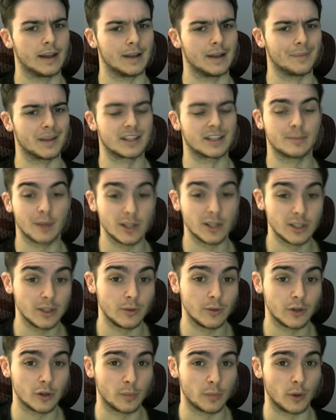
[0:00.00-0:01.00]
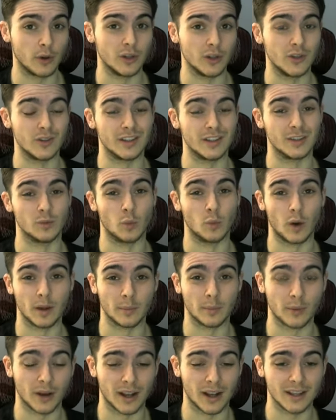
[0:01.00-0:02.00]
especially when your opponent uses
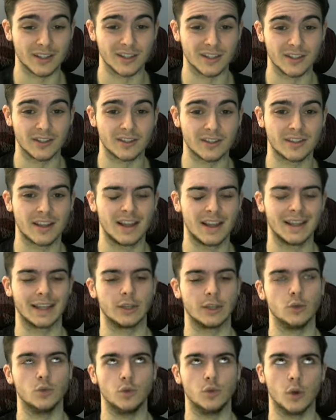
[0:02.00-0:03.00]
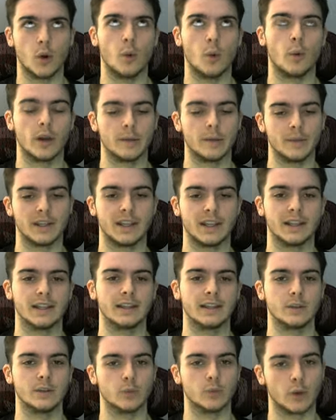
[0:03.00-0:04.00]
1-prizers. Like, you don't want to be killing
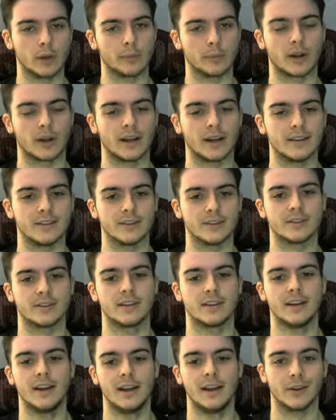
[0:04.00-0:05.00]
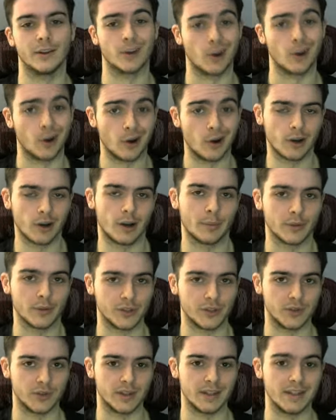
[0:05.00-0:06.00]
these 1-prizers. There are
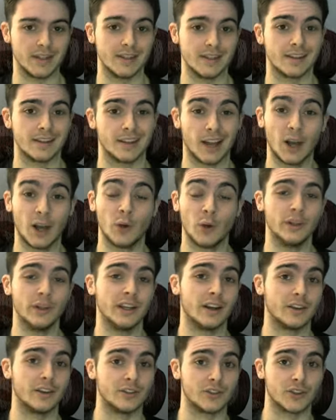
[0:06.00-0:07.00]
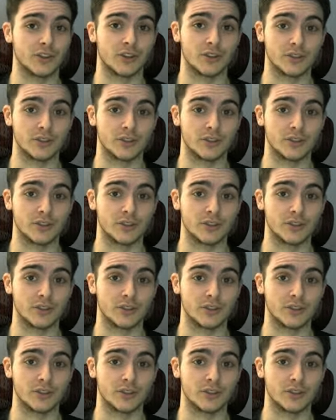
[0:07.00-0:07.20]
opportunities, not only on turn